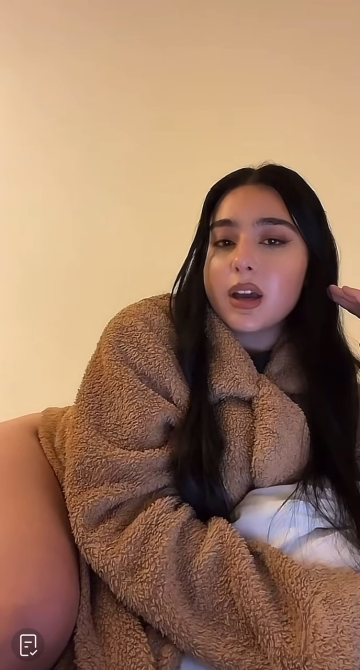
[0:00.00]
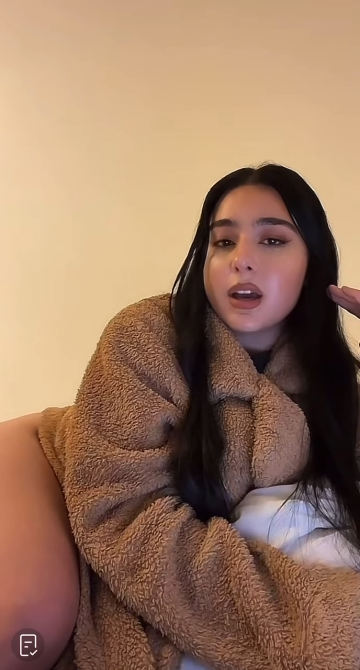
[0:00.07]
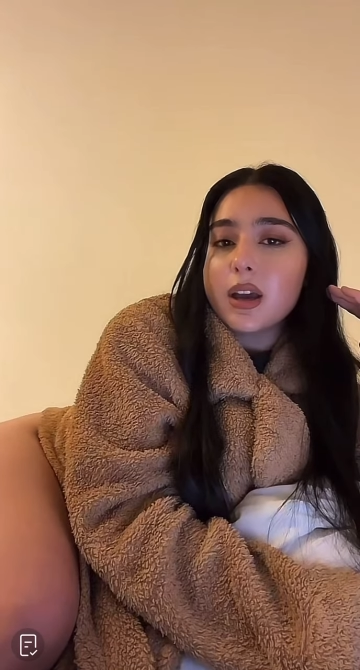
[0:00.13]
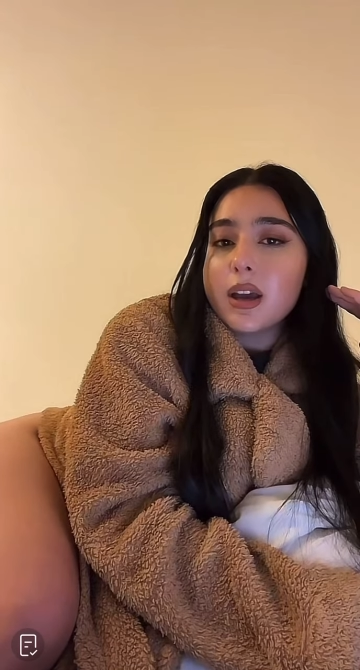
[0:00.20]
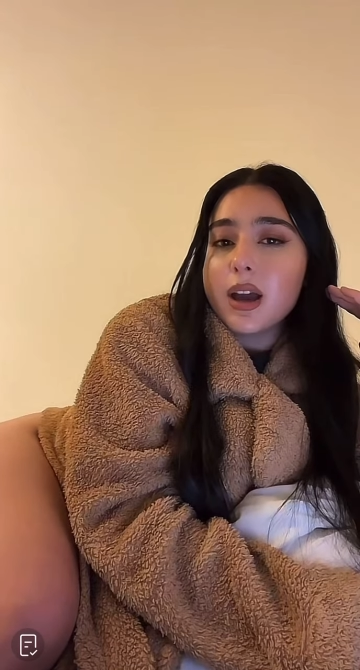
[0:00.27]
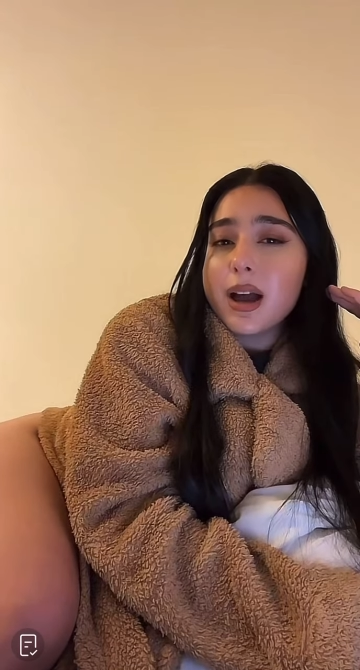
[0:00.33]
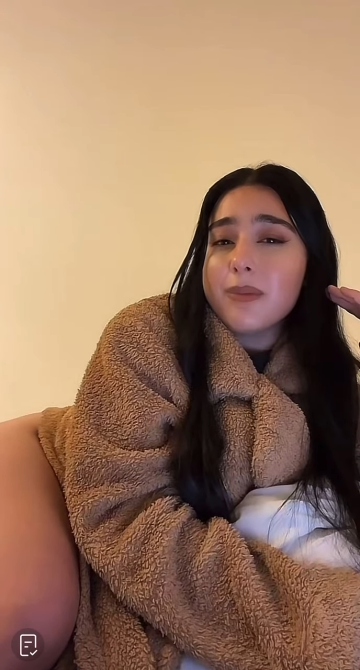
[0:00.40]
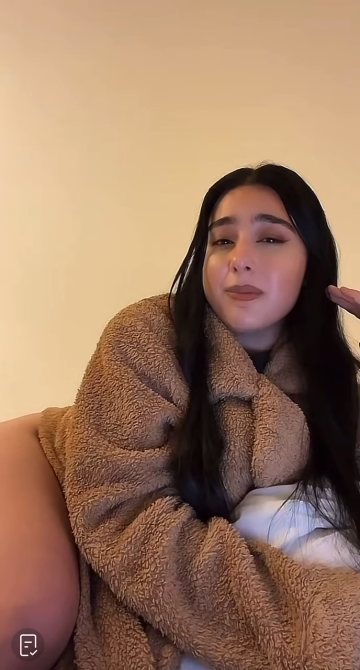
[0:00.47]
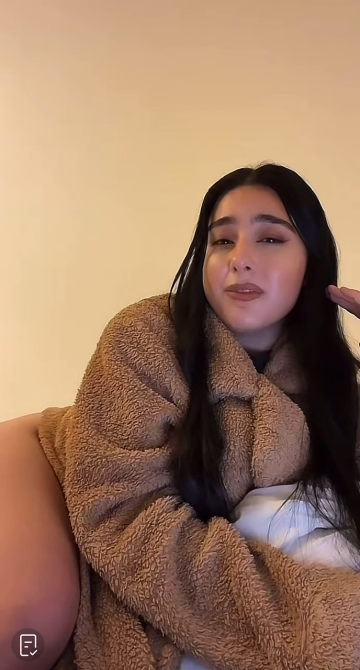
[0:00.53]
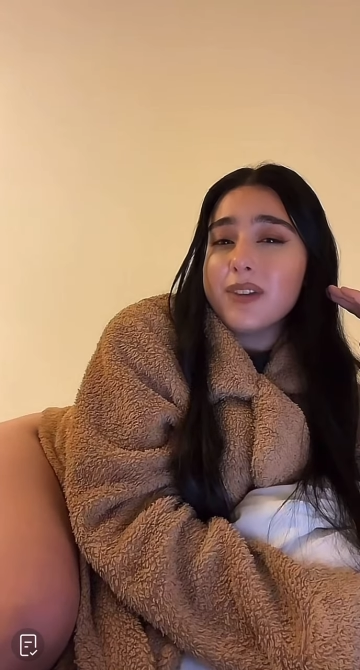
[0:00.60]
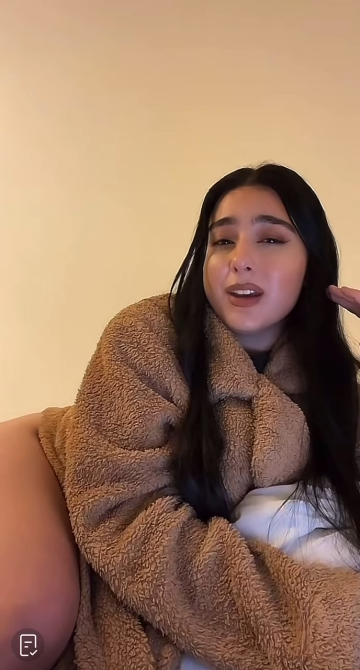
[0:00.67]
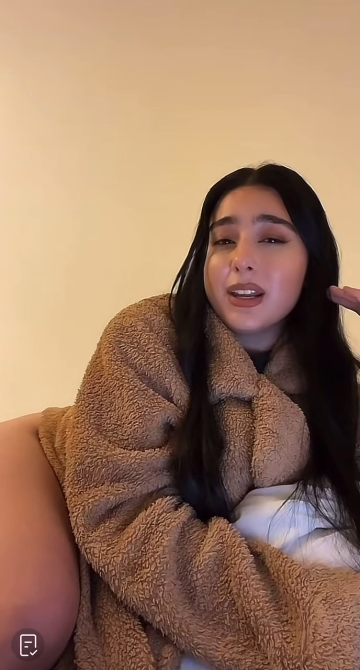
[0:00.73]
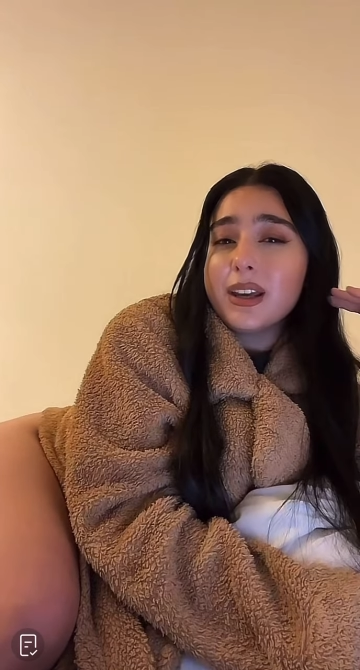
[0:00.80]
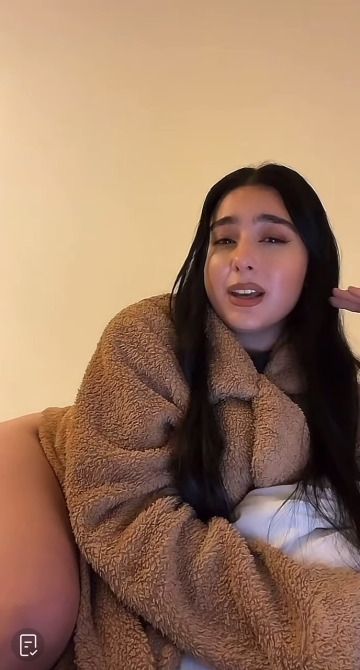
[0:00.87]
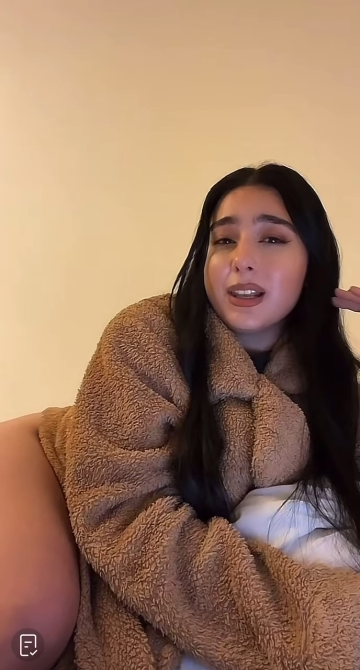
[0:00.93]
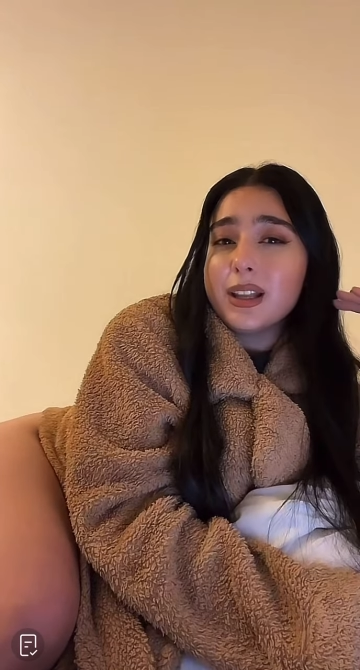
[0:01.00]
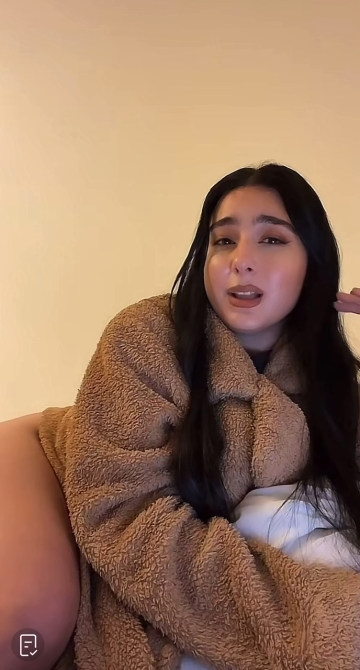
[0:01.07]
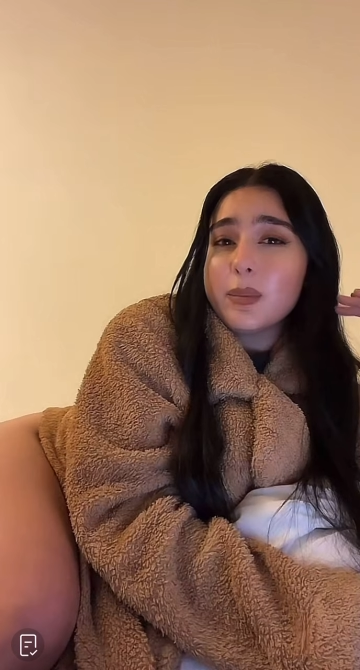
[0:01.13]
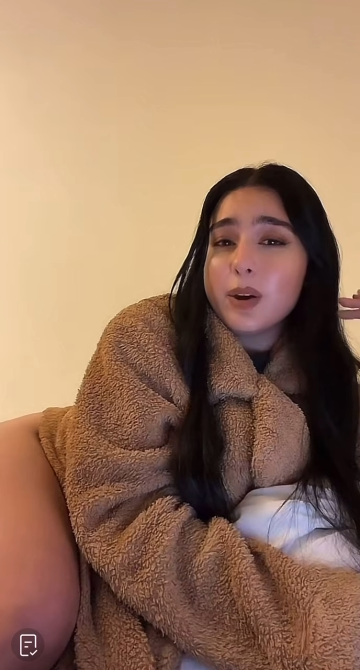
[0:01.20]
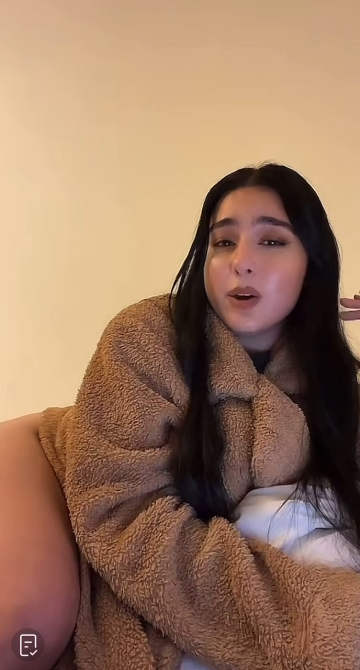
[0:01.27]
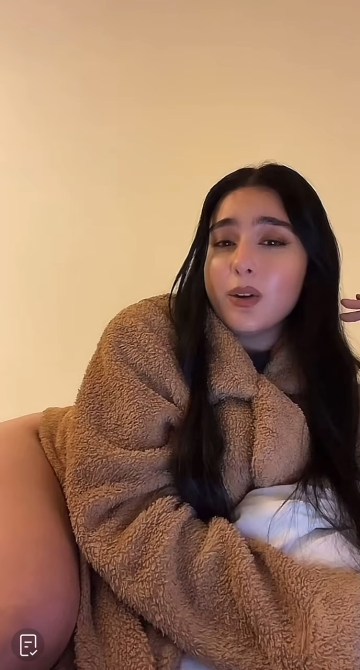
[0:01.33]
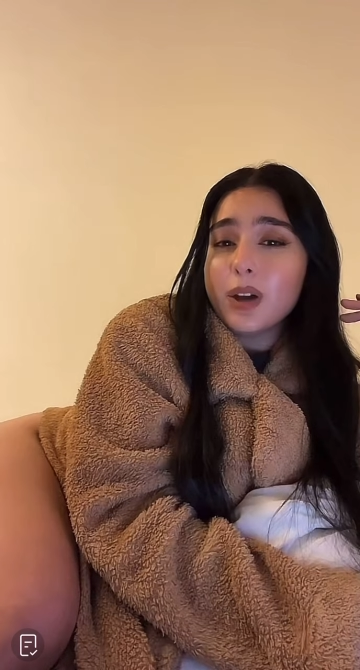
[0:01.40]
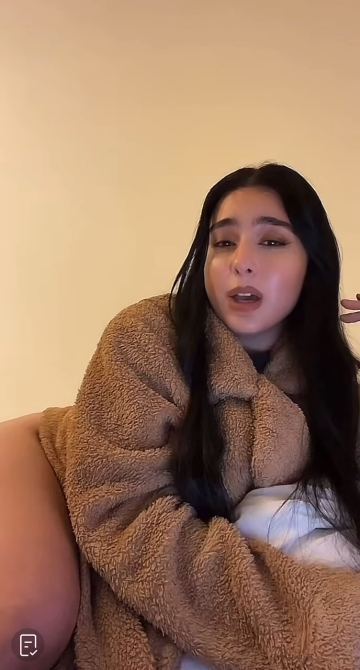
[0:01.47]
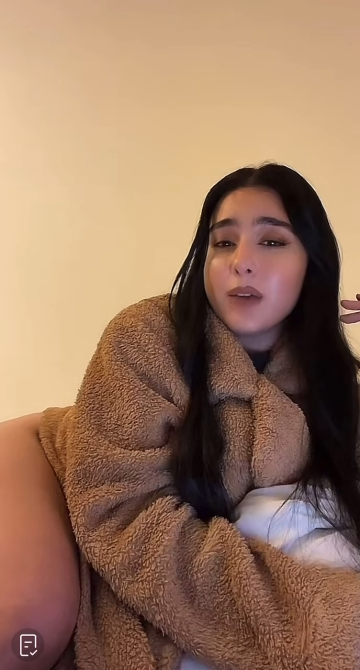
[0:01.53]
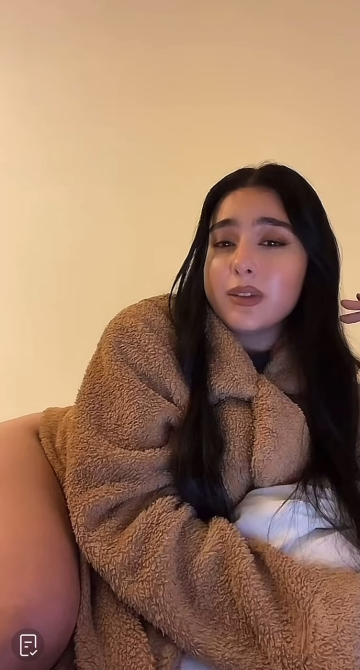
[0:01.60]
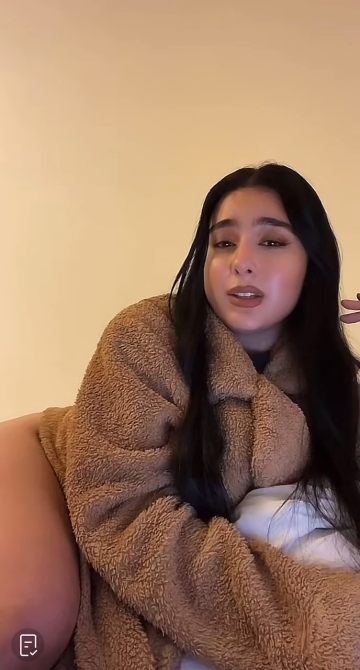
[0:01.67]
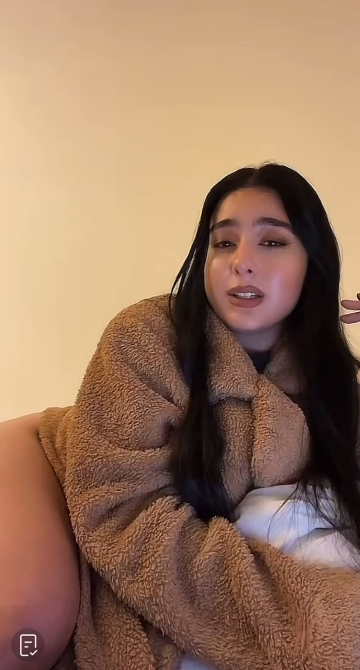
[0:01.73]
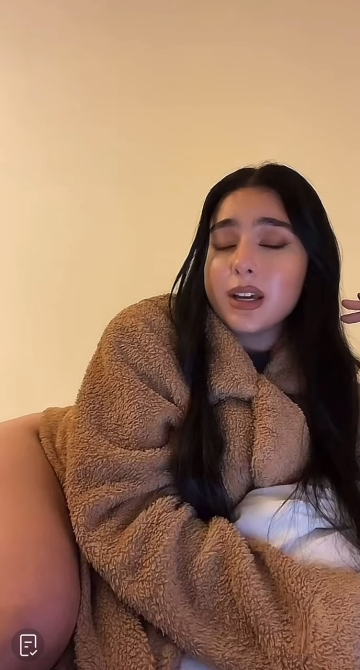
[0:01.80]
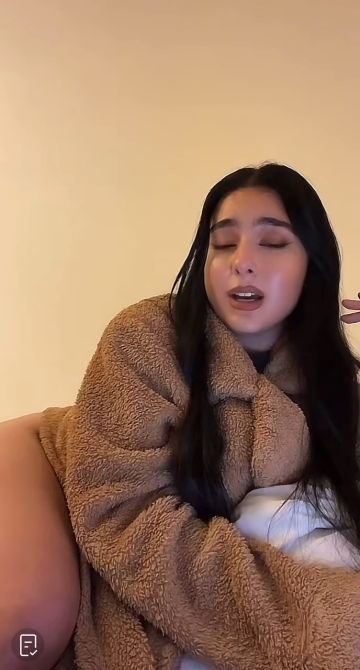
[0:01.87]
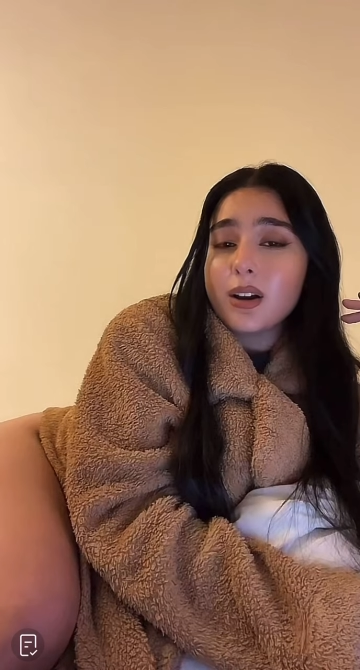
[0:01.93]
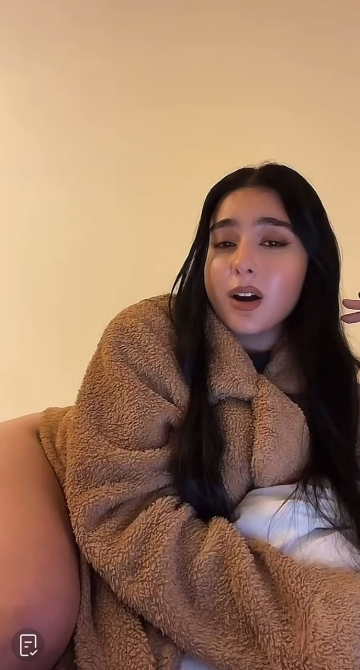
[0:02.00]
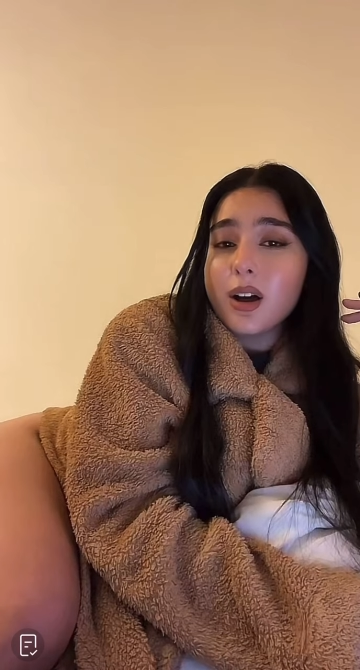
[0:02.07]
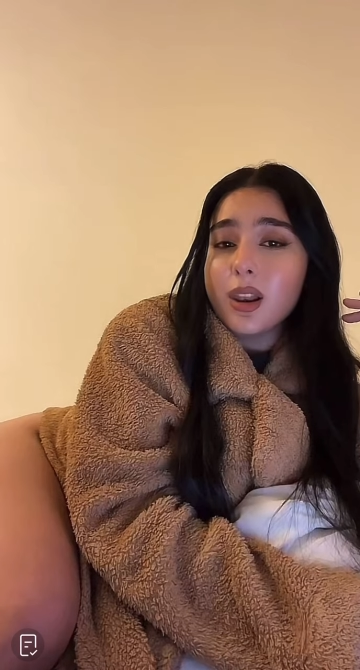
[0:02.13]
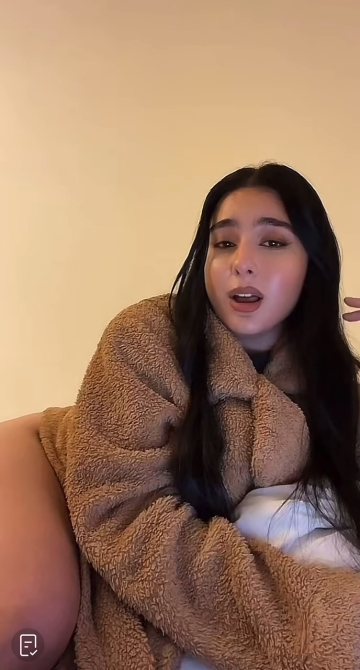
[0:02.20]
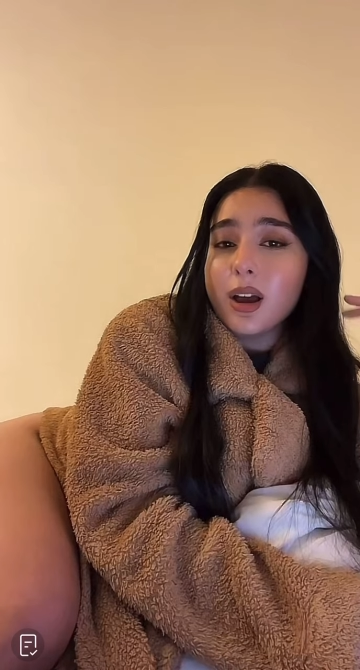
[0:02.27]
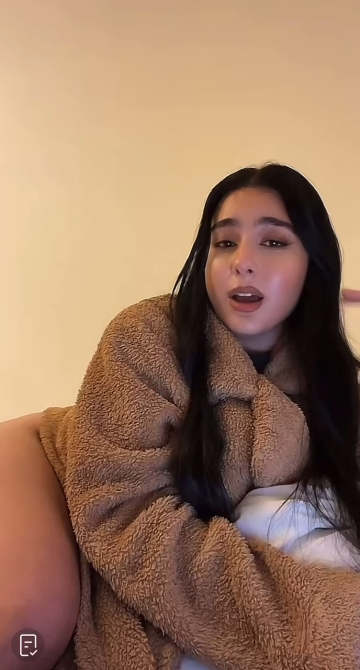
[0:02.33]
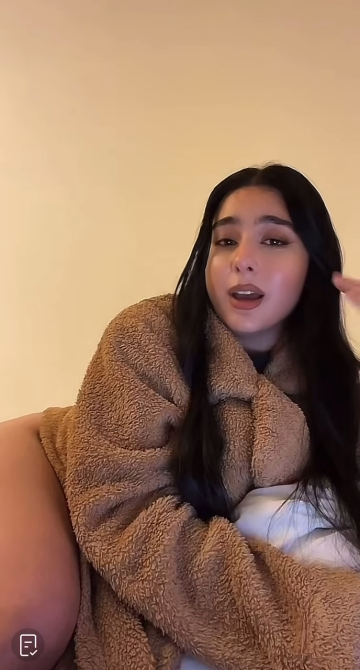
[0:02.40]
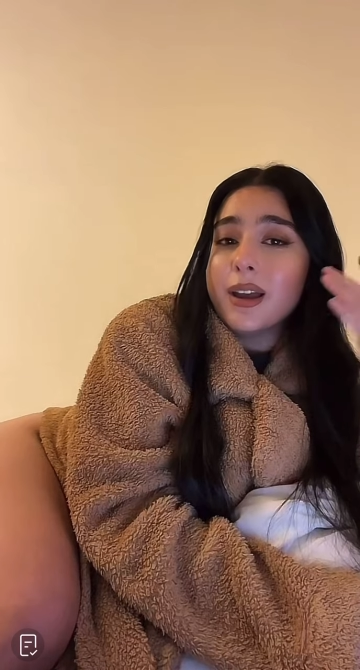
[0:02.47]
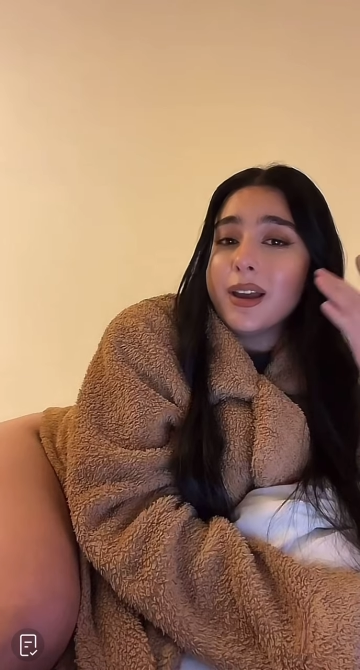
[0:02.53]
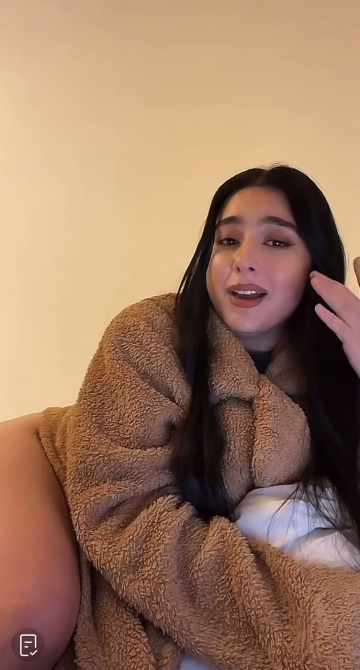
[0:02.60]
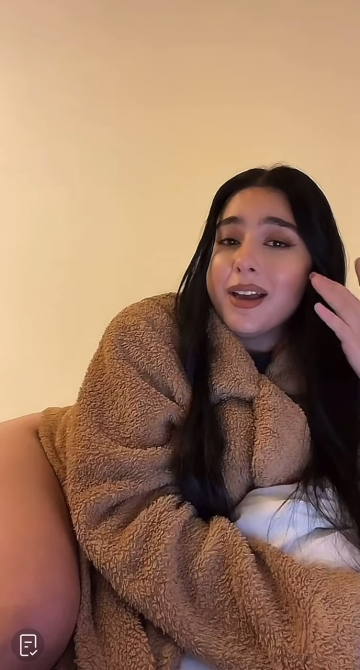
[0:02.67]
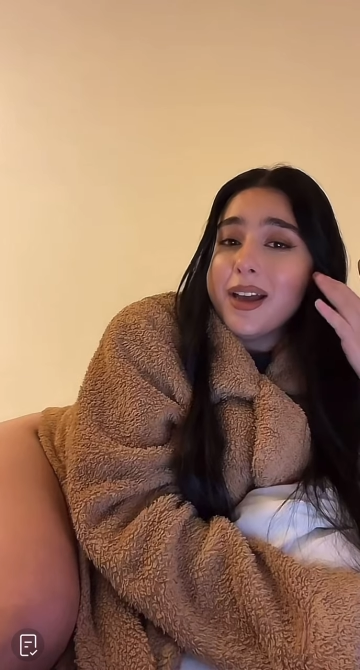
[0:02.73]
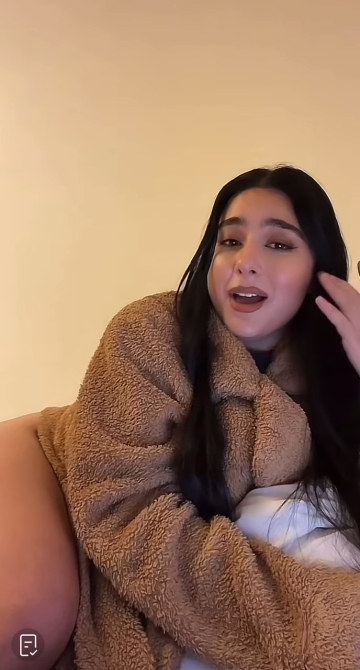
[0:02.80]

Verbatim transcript: I, I'm feeling a little bit hungover today, I can't lie.